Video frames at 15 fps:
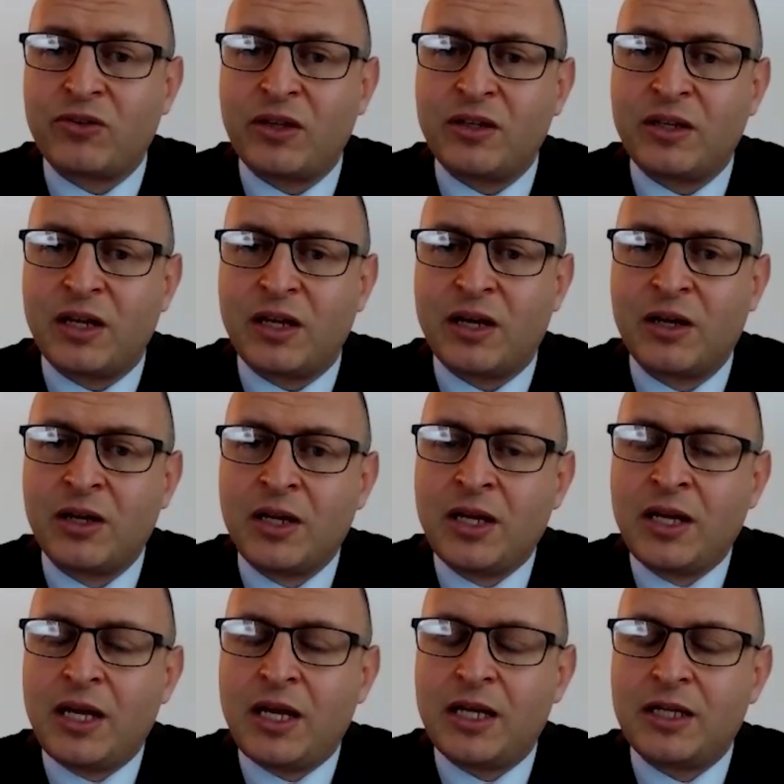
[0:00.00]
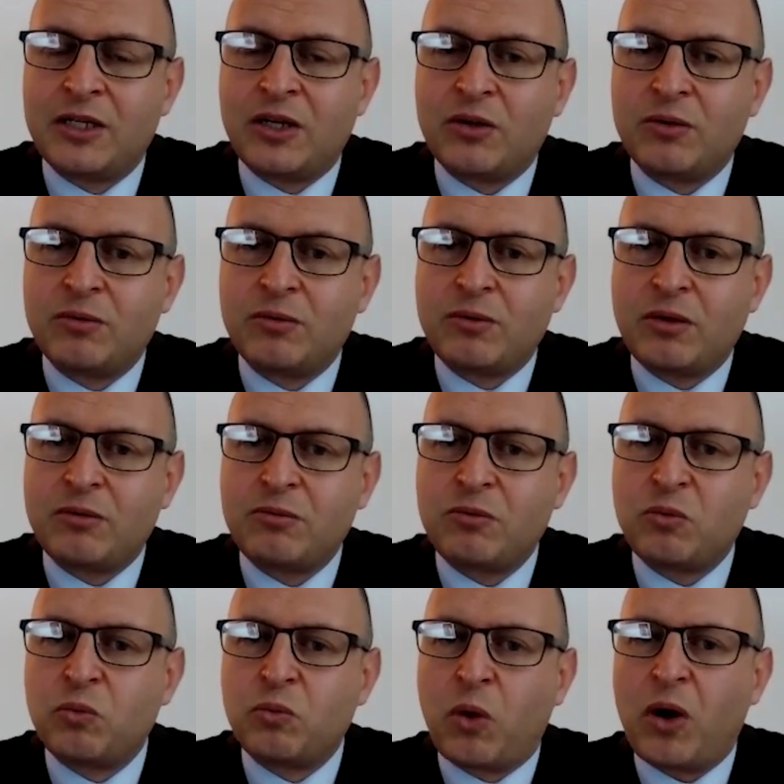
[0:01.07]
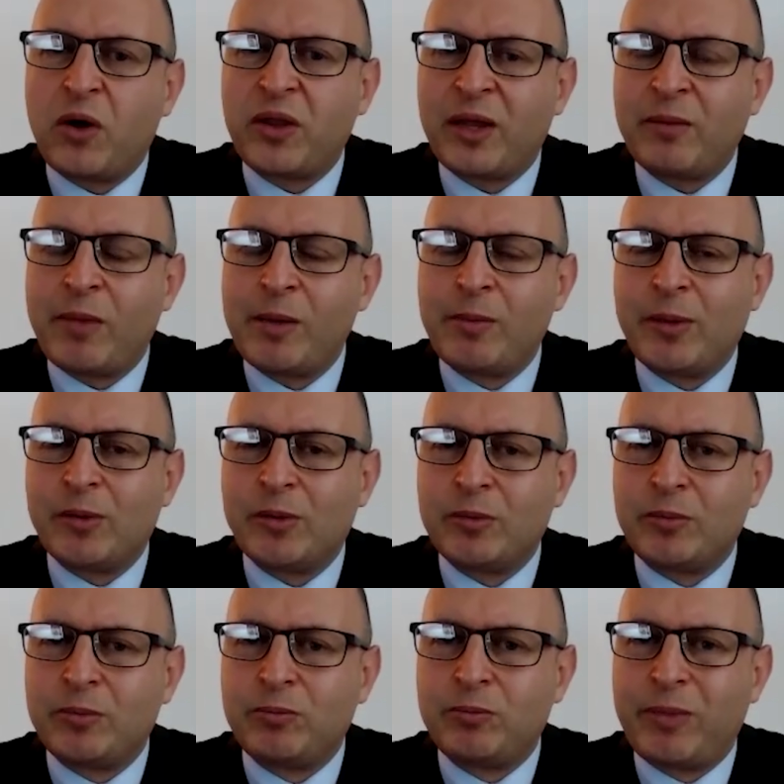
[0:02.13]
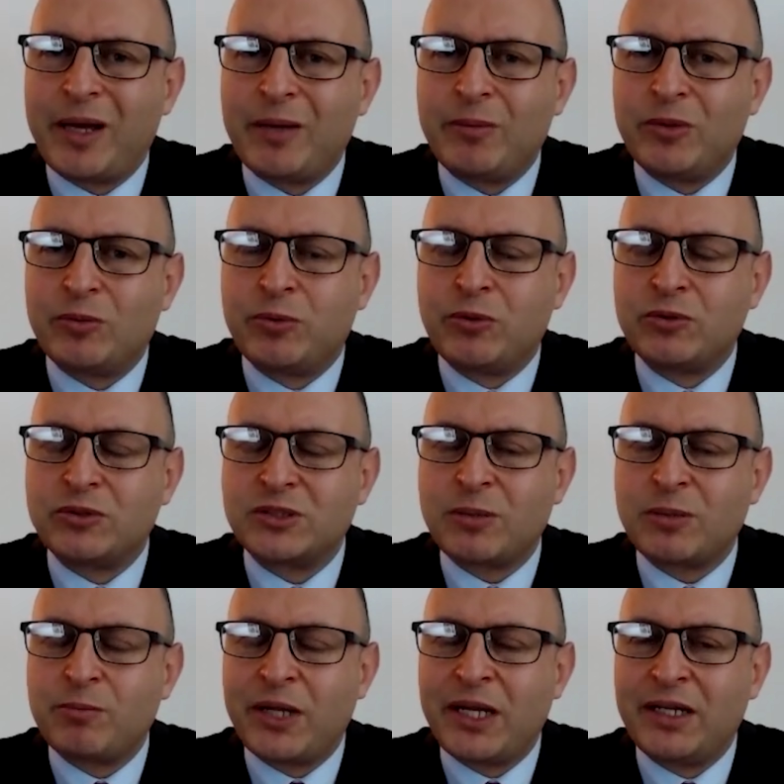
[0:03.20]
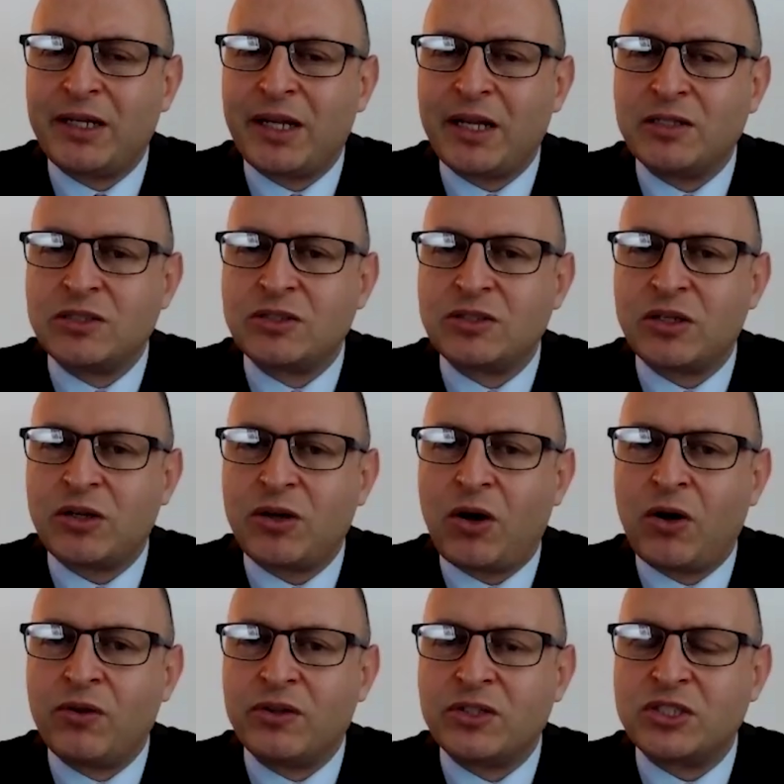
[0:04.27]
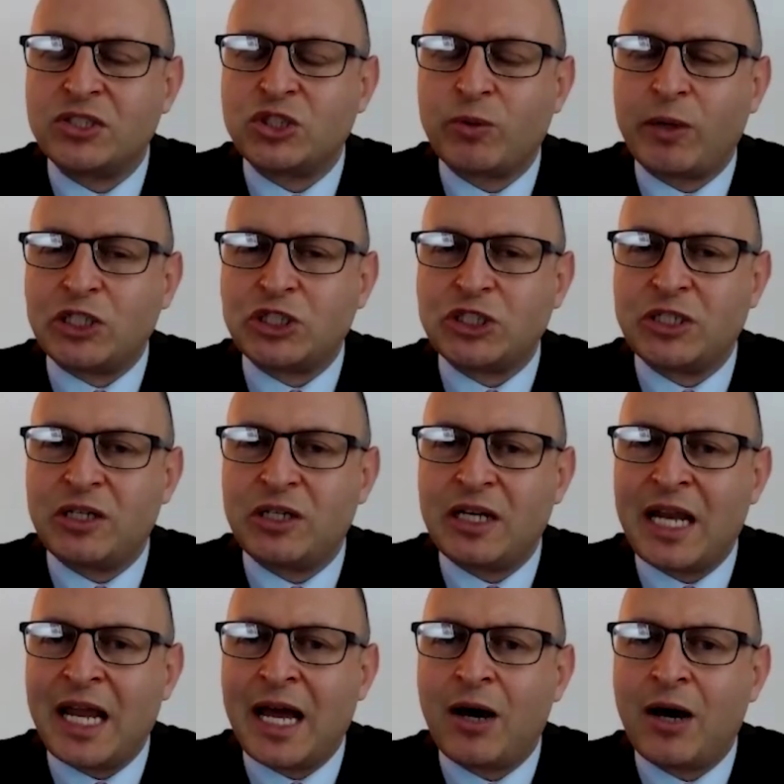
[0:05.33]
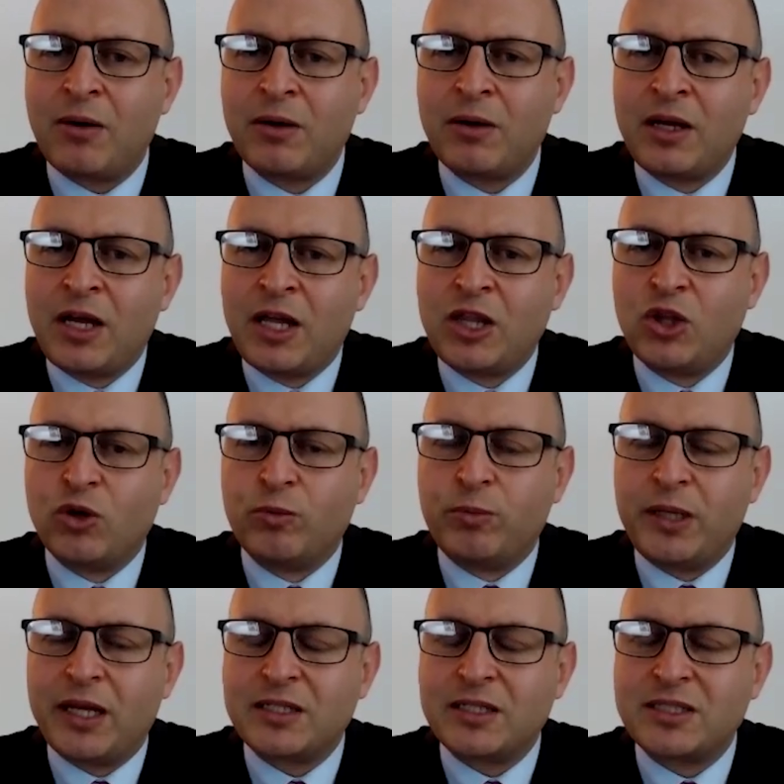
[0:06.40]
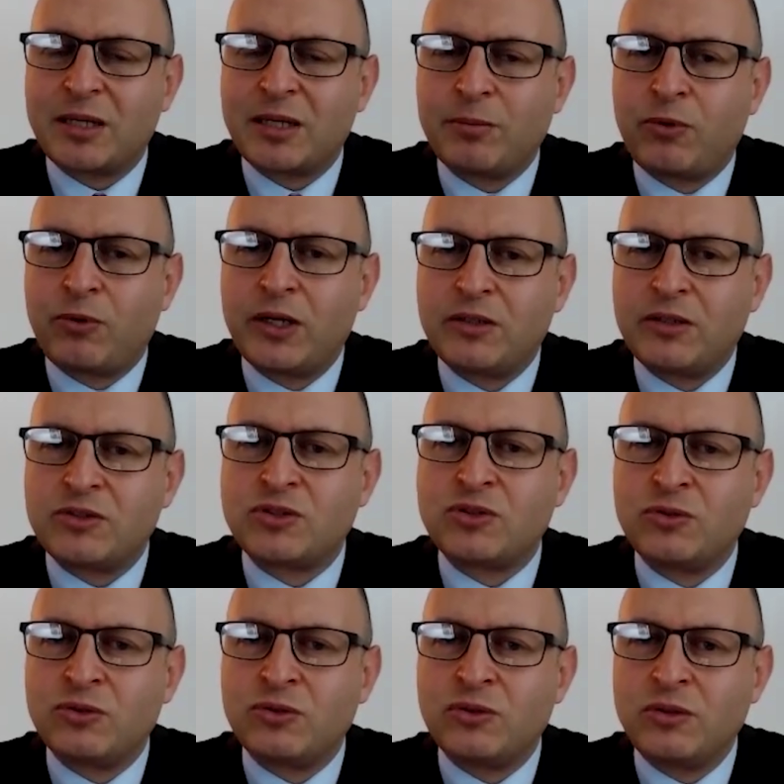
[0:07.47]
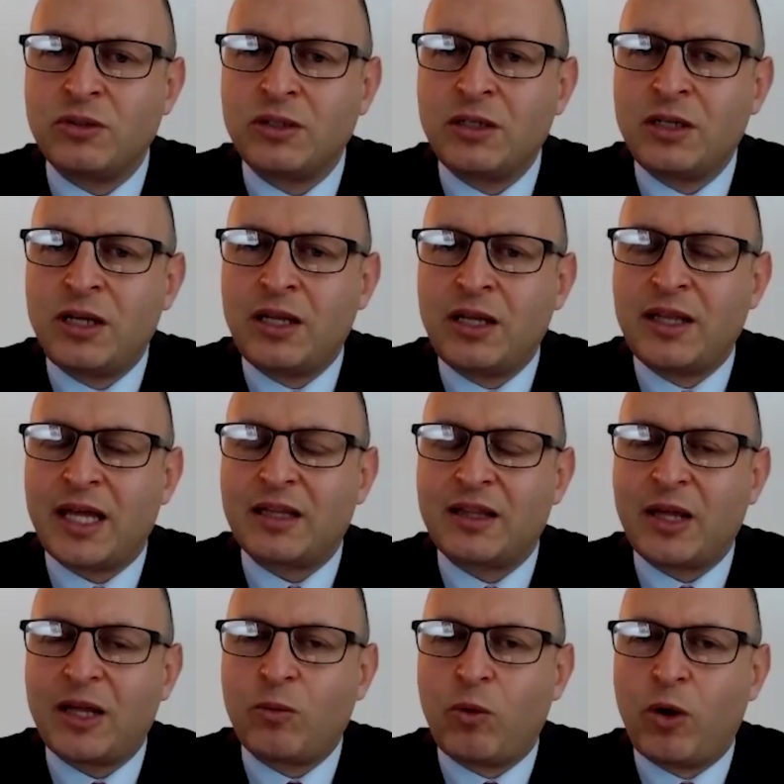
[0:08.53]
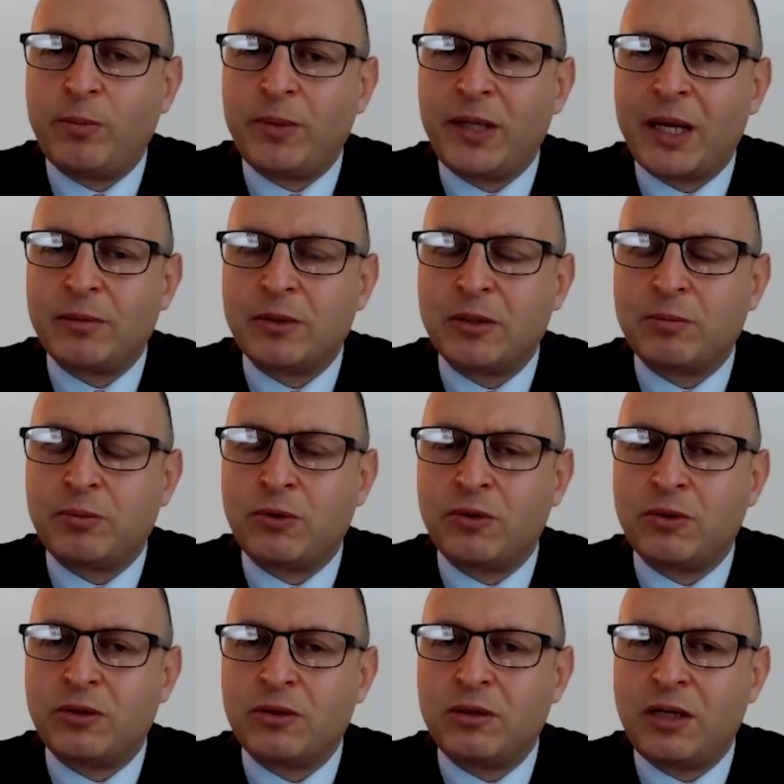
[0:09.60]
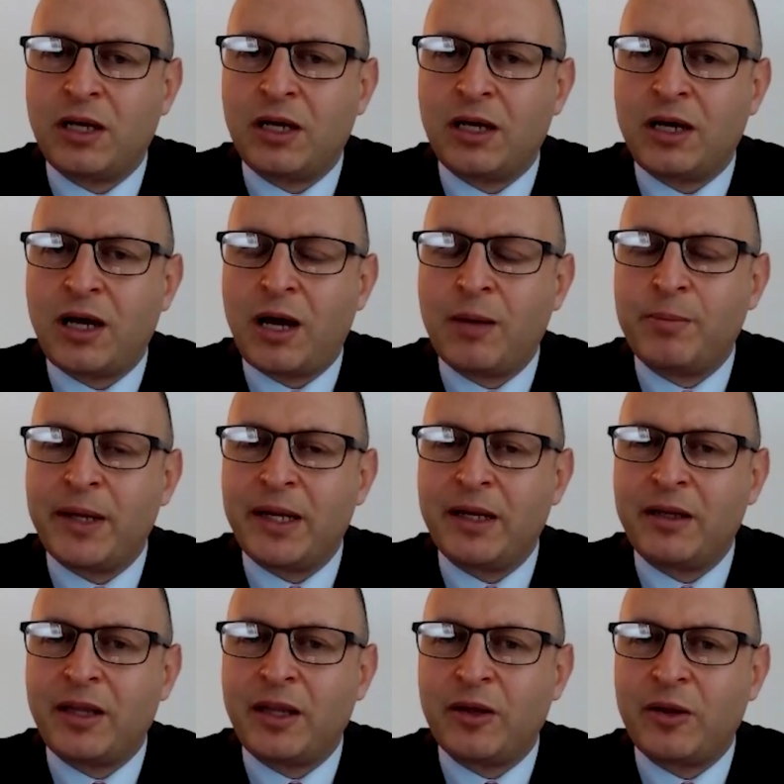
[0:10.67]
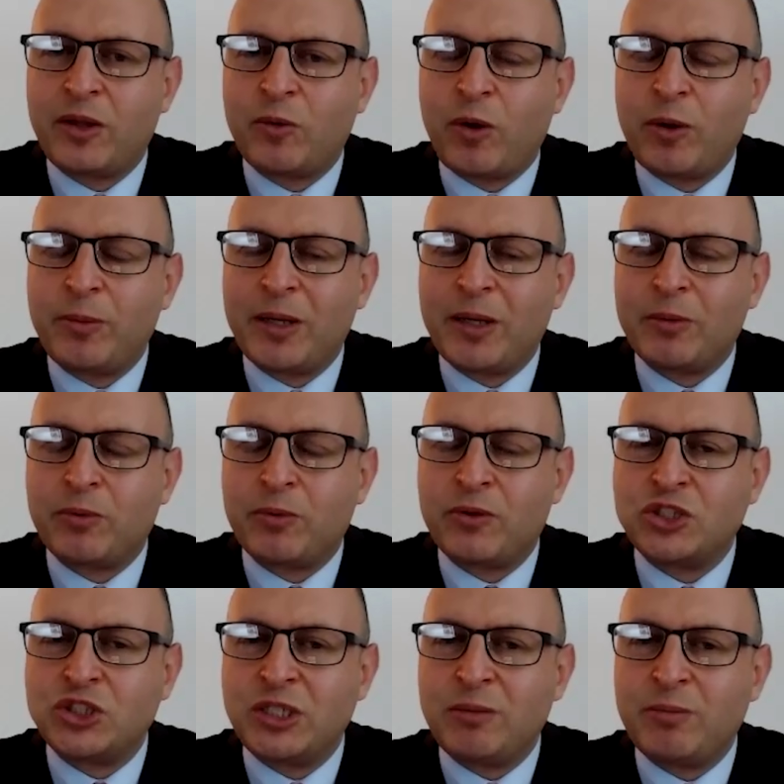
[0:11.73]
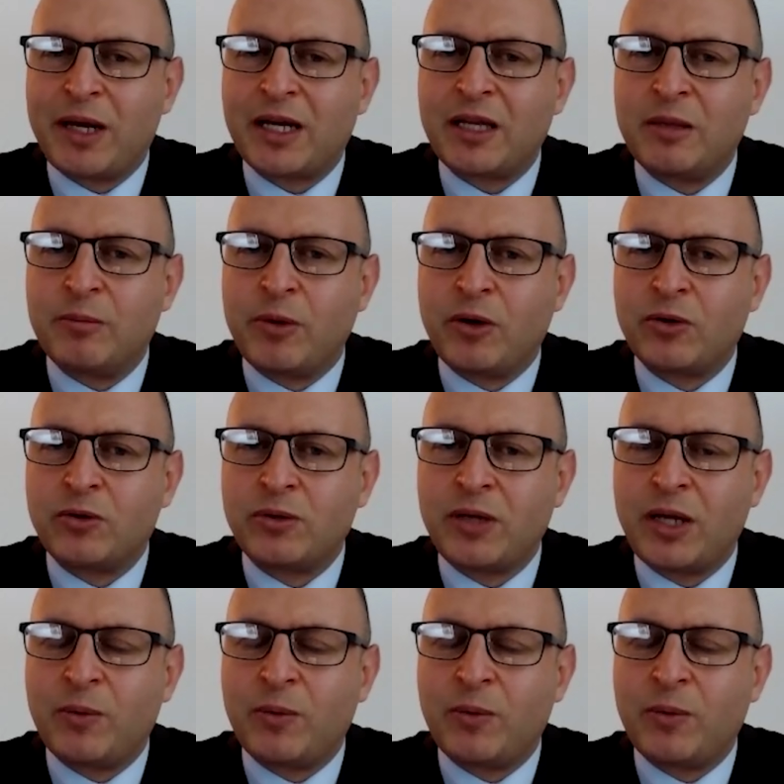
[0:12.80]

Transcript: And while they may be able to put some band-aids on the situation now, there'll be at some point soon that they won't be able to put they won't be able to put the genie back in the bottle.